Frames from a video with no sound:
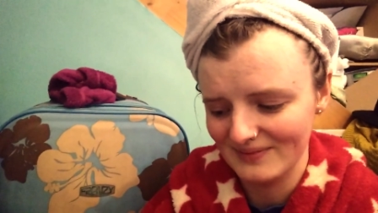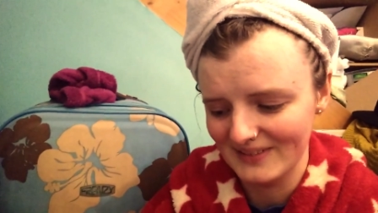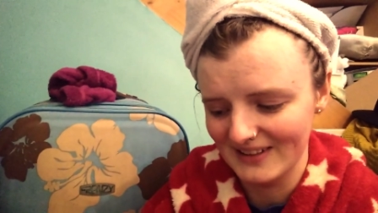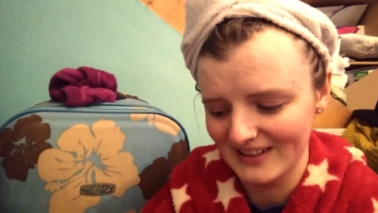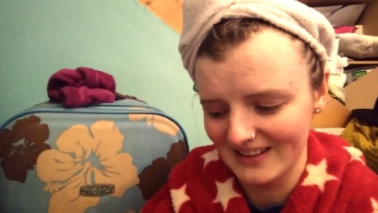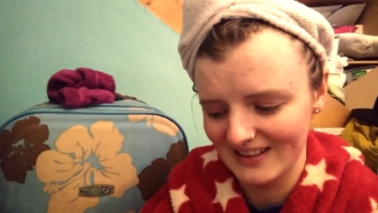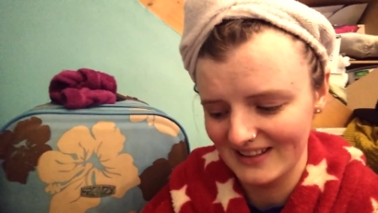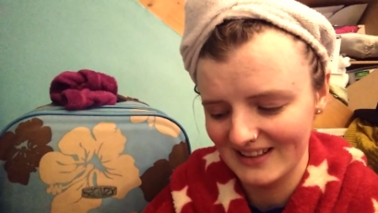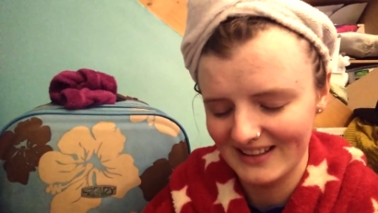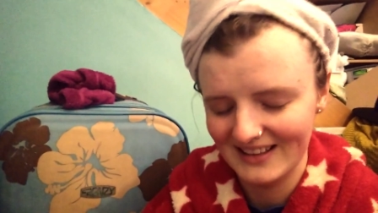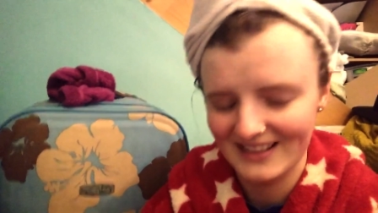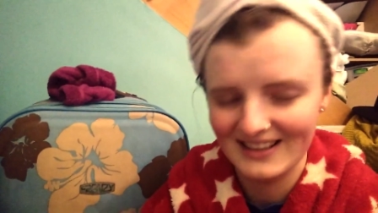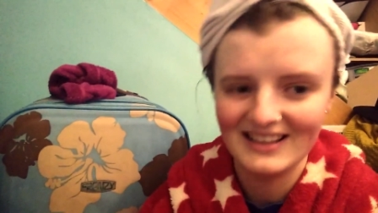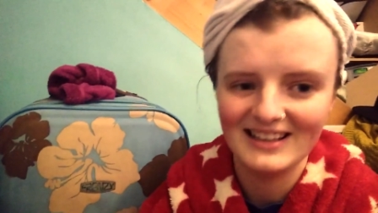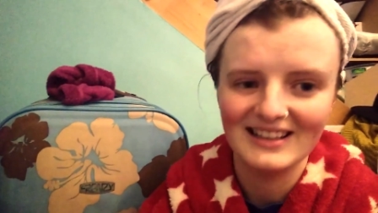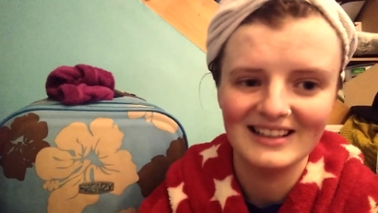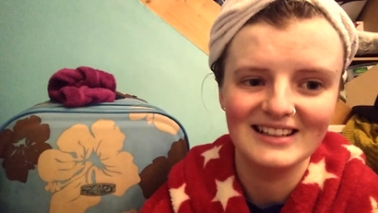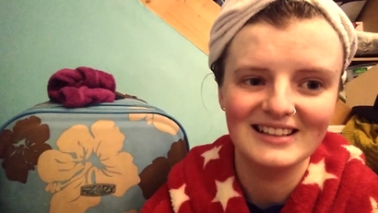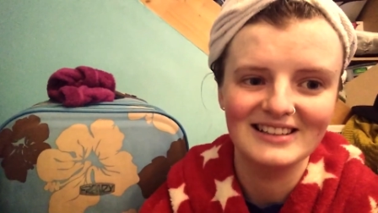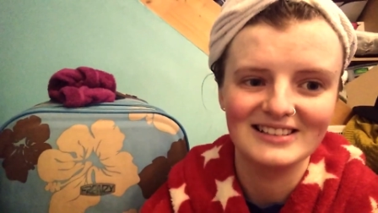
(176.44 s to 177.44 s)
But,
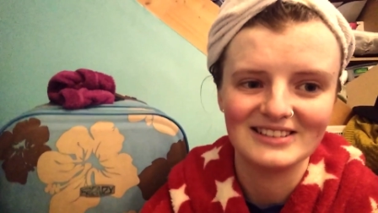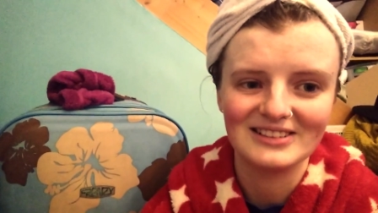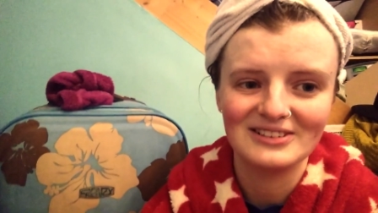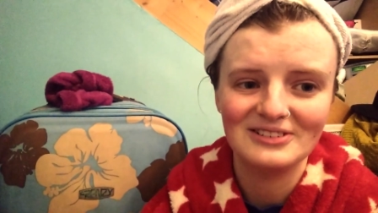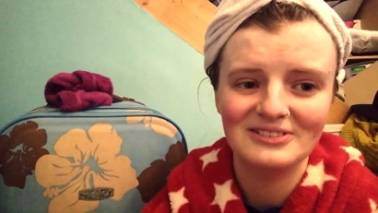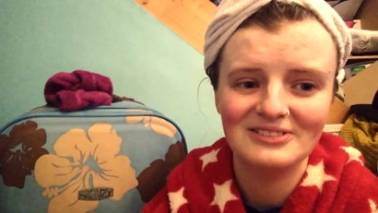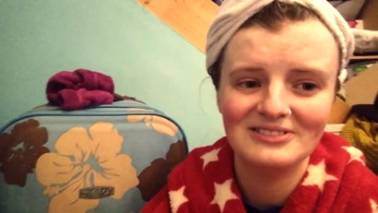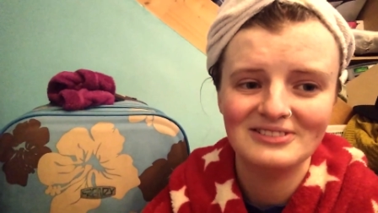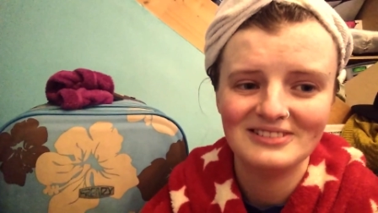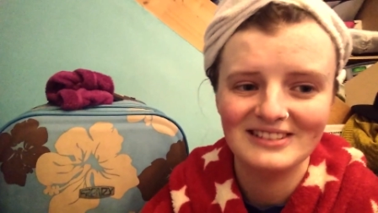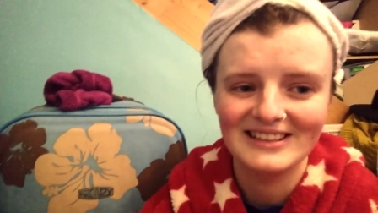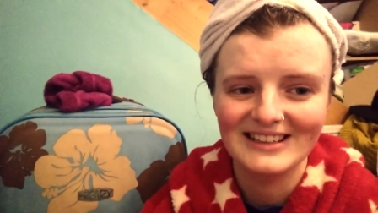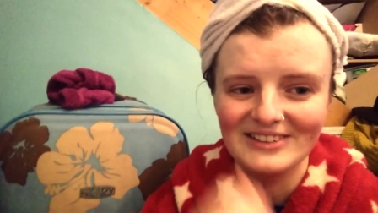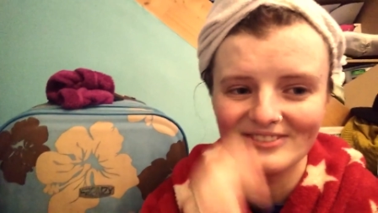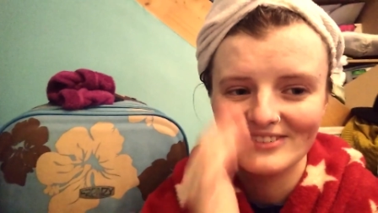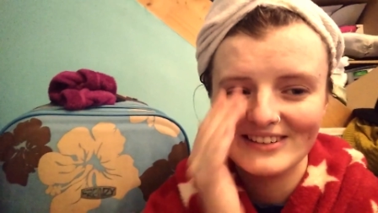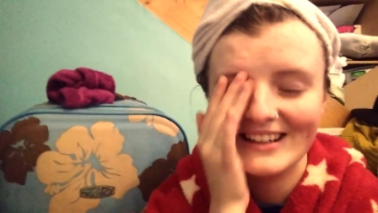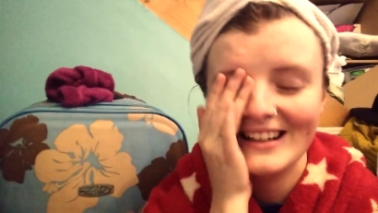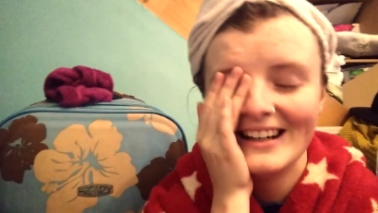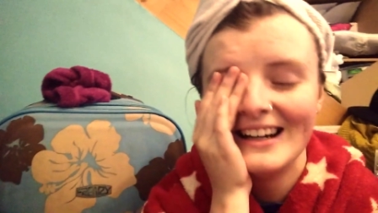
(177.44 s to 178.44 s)
I don't know,
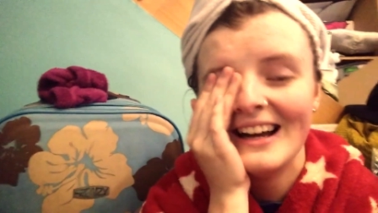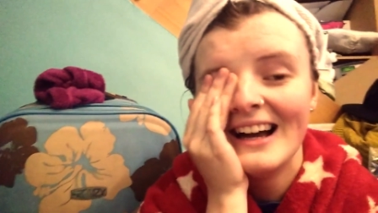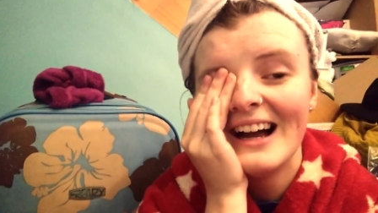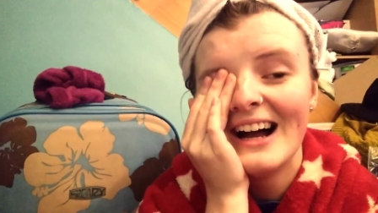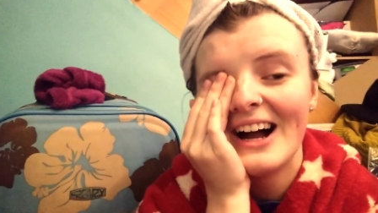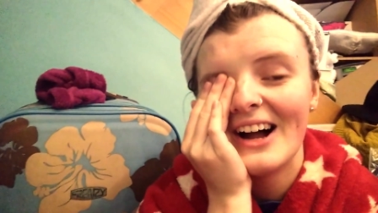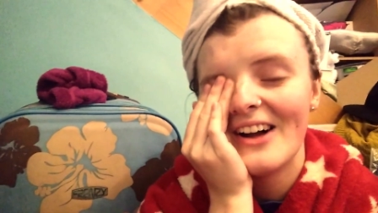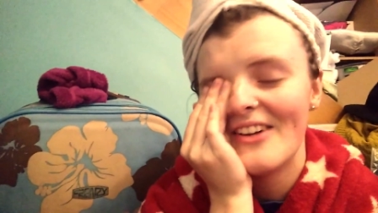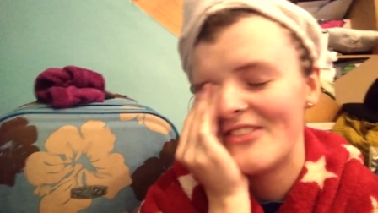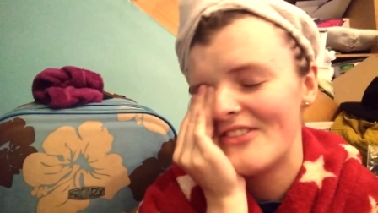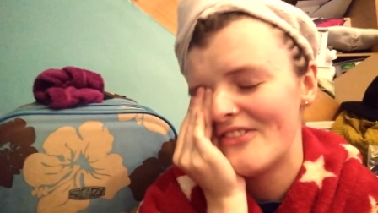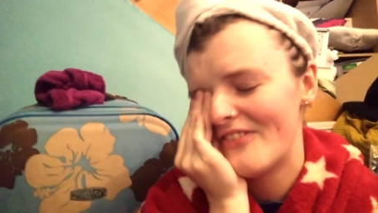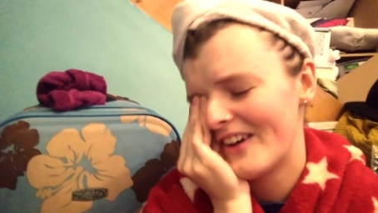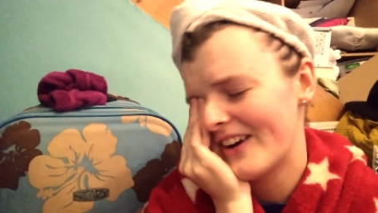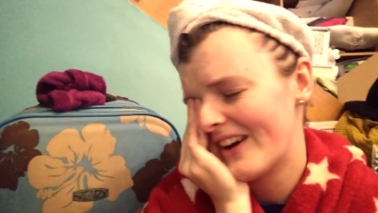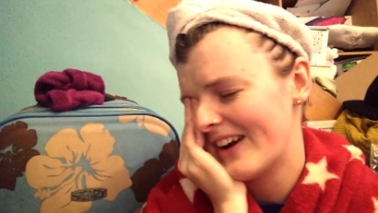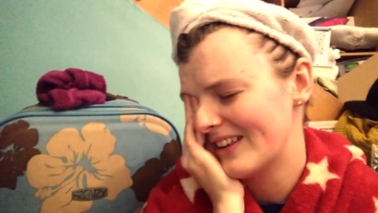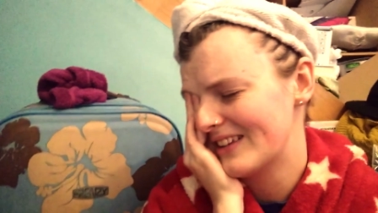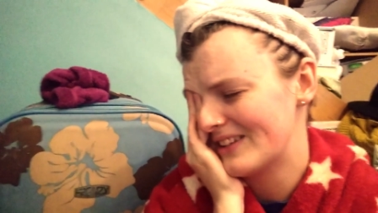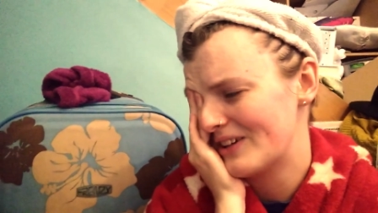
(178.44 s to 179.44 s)
whatever. I have to
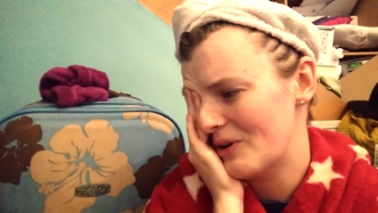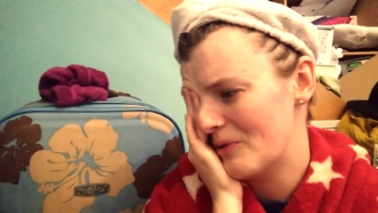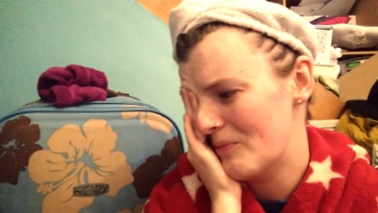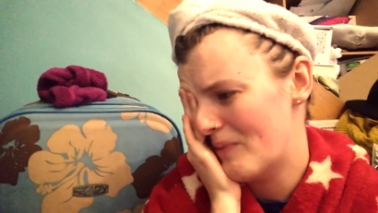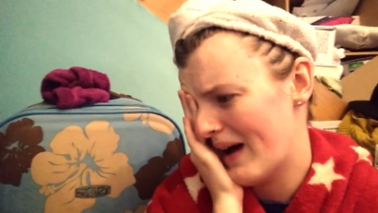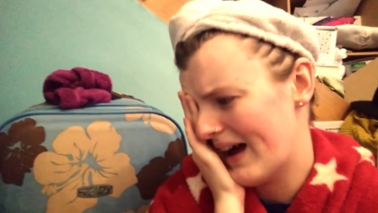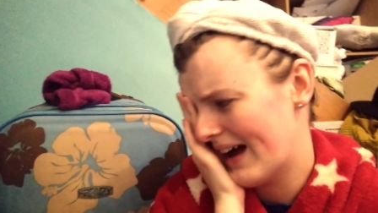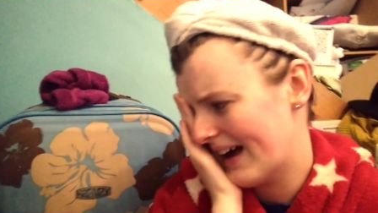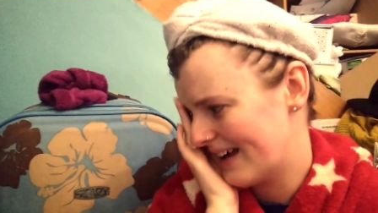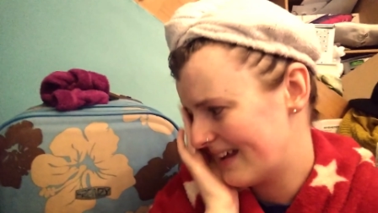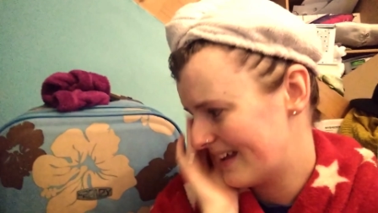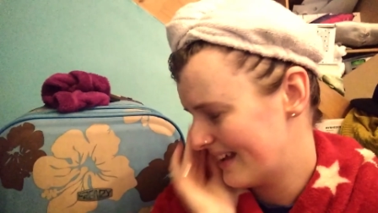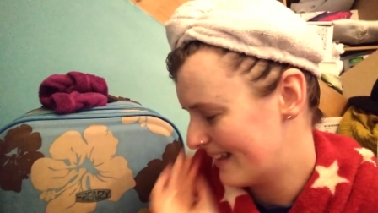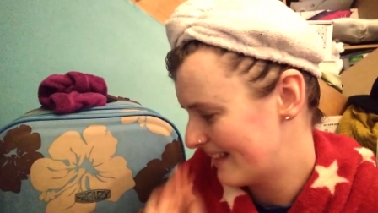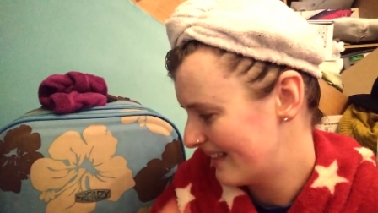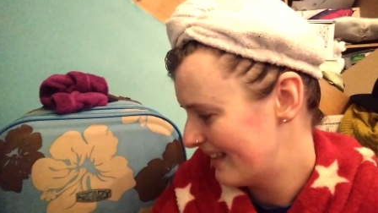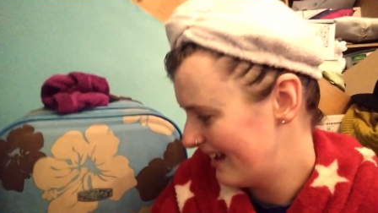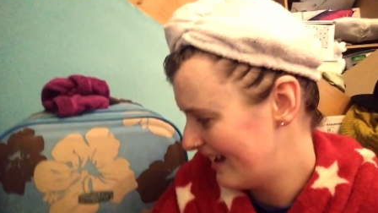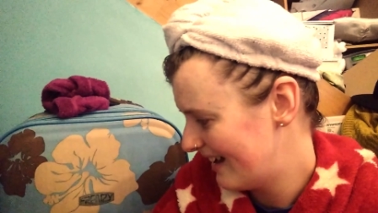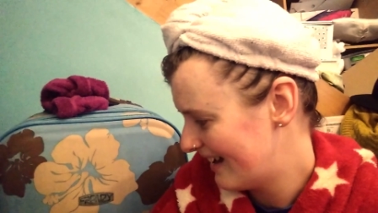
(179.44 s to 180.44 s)
figure out this whole
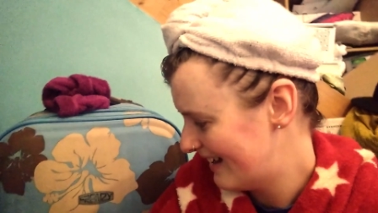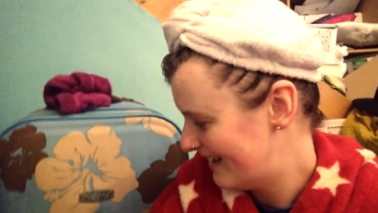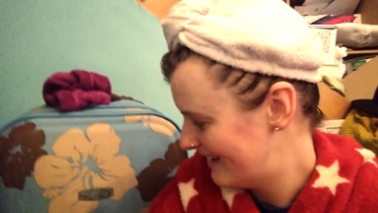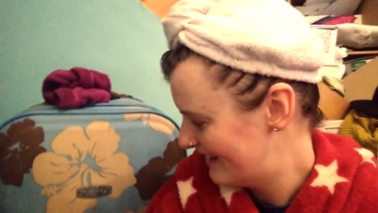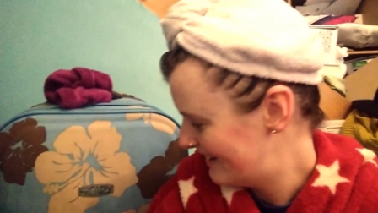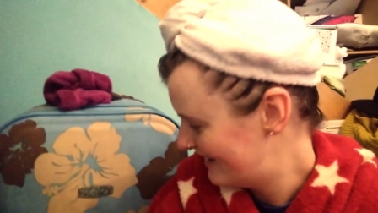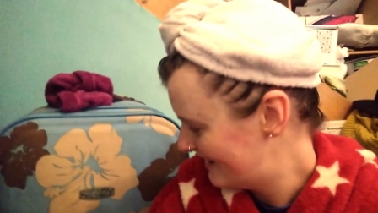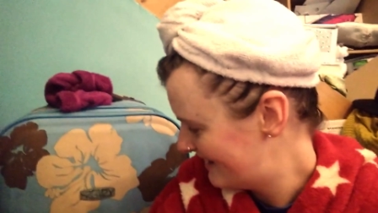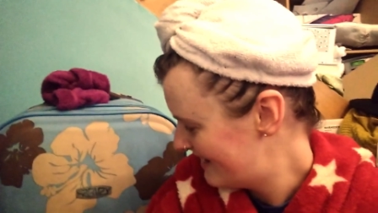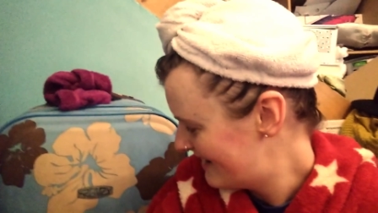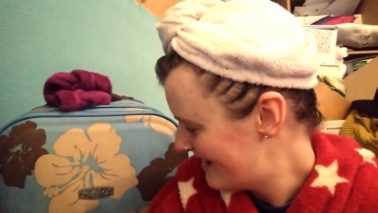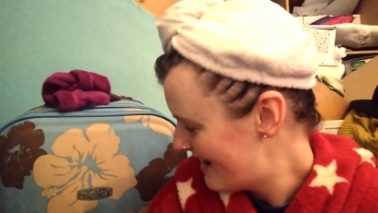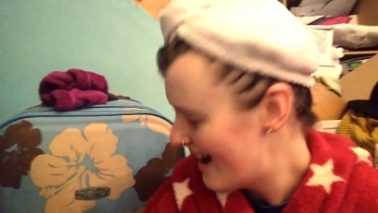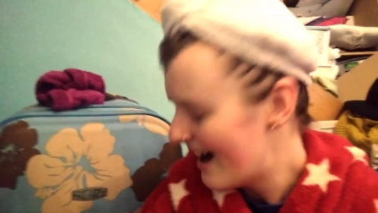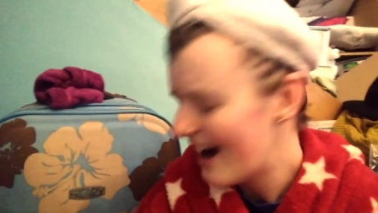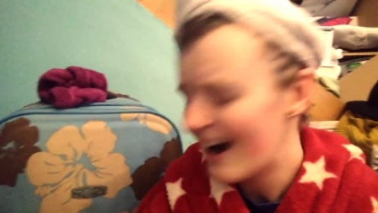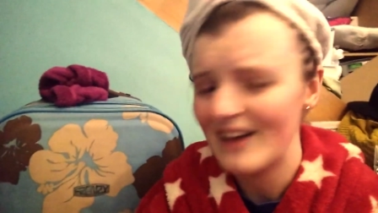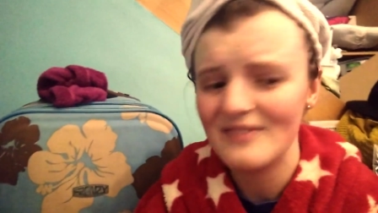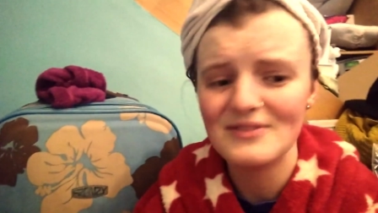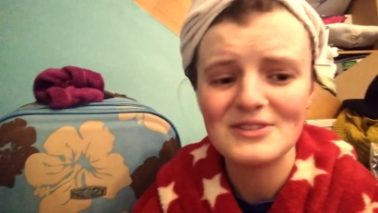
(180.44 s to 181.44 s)
packing thing.
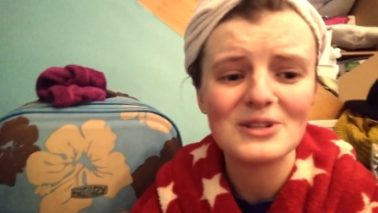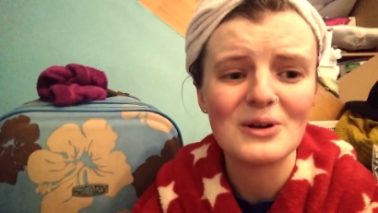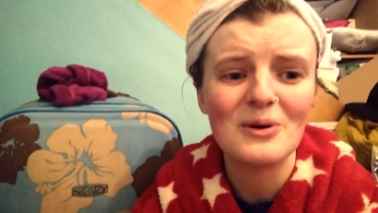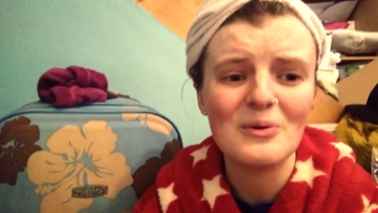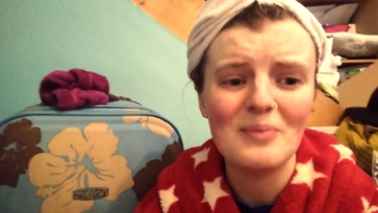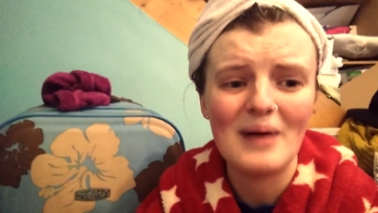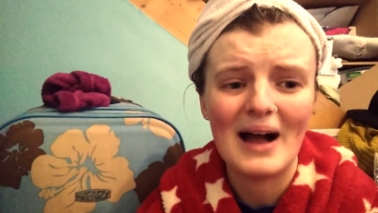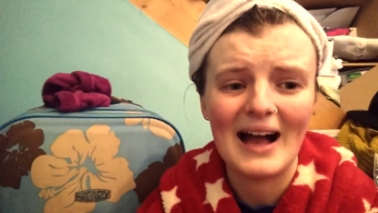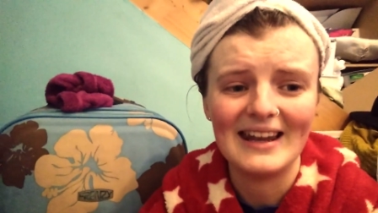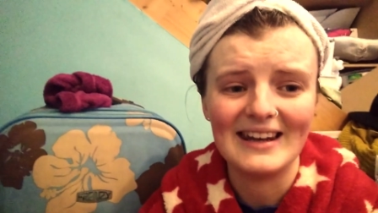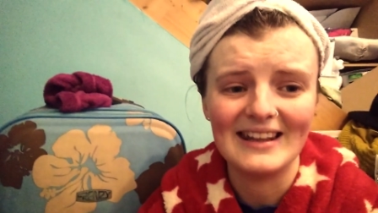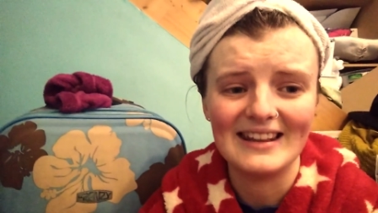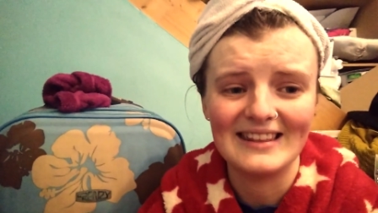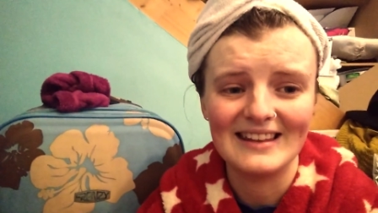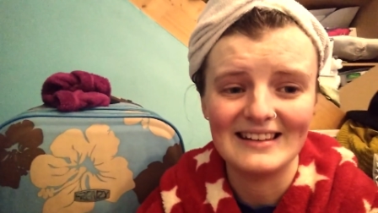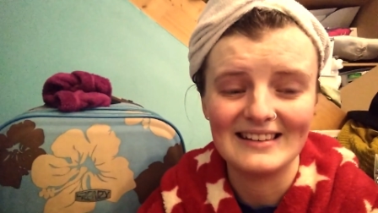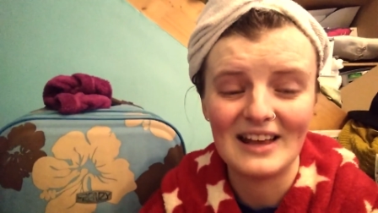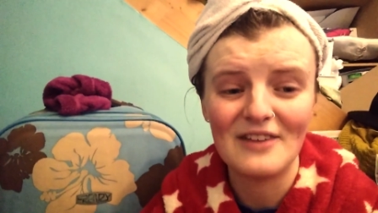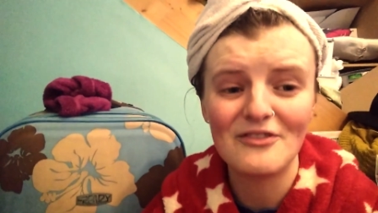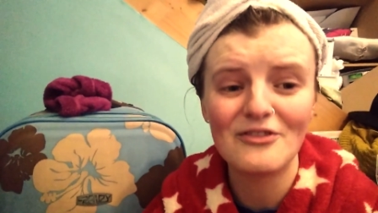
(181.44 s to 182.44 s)
I'm so bad at this.